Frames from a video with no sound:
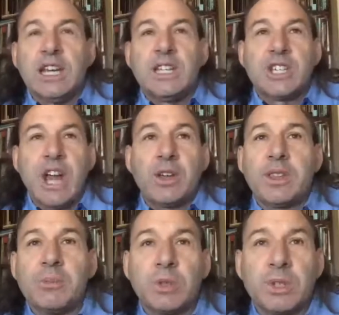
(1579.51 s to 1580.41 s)
sharing
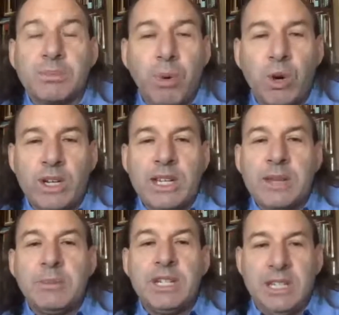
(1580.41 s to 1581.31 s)
the most important
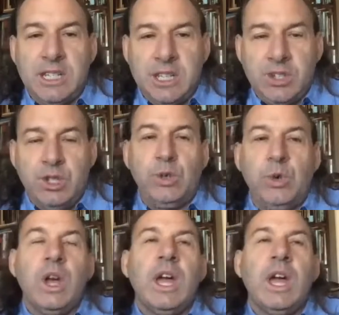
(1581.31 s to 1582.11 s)
imminent issue